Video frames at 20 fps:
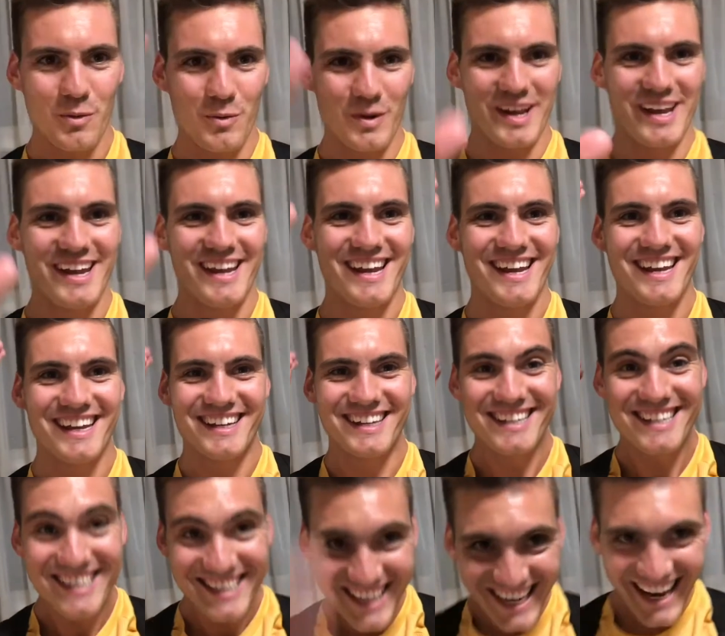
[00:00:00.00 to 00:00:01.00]
We
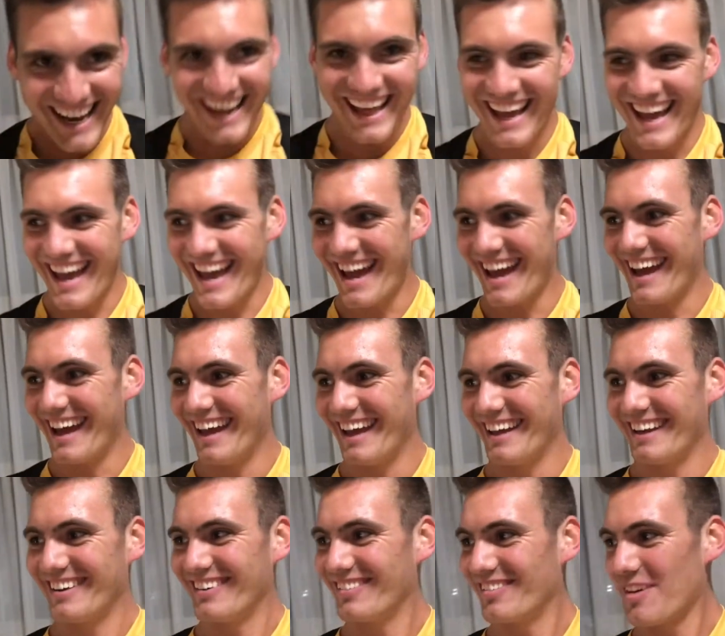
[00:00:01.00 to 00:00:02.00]
did
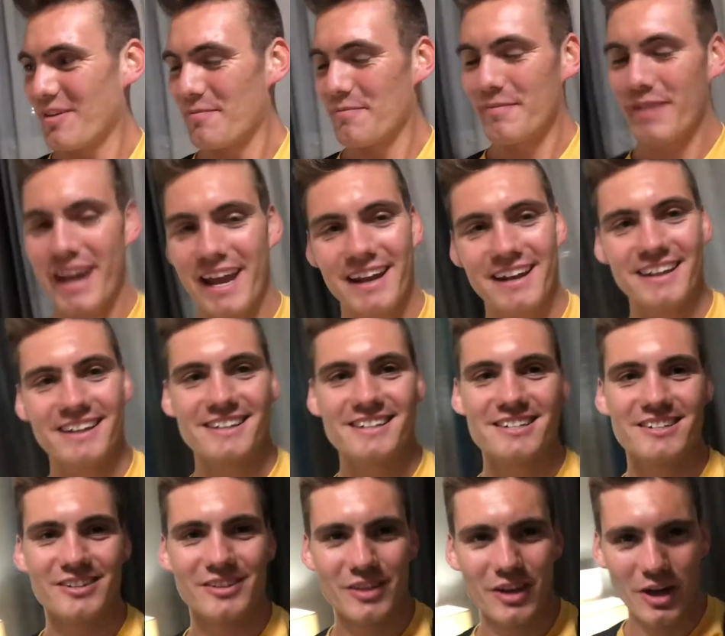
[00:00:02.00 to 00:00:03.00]
it! We made it
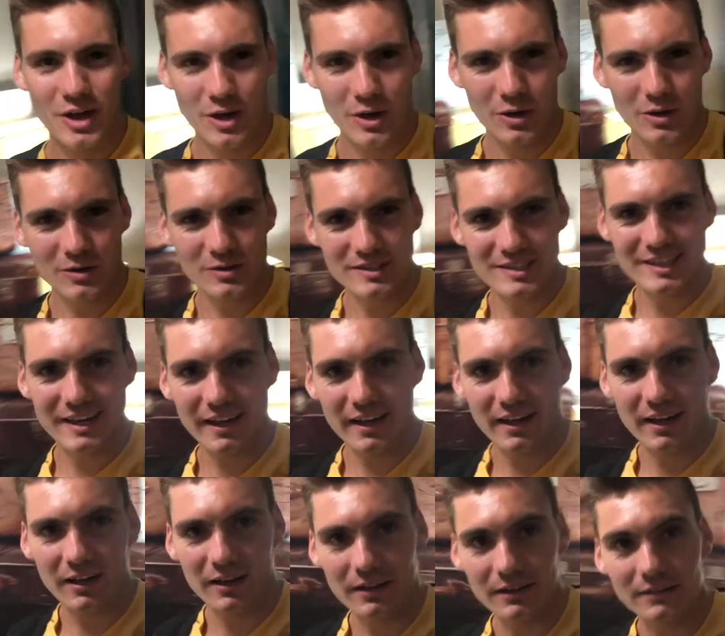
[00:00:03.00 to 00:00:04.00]
to the
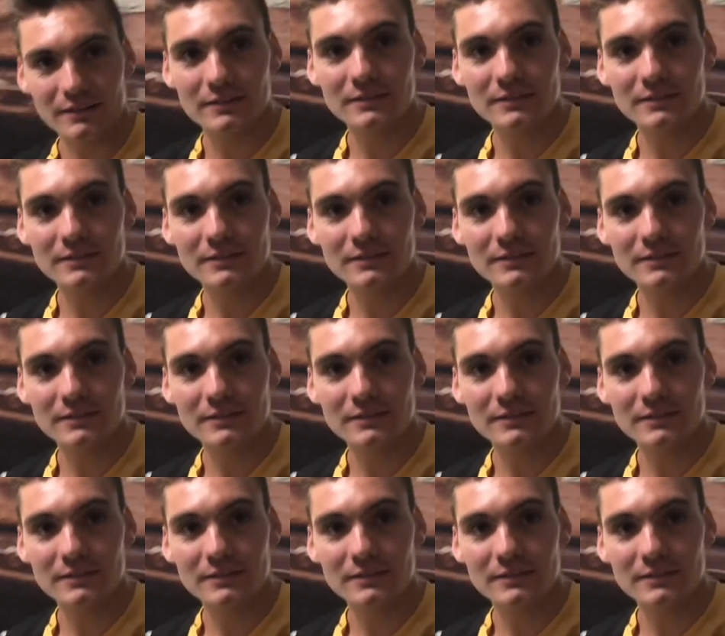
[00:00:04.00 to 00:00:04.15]
hotel.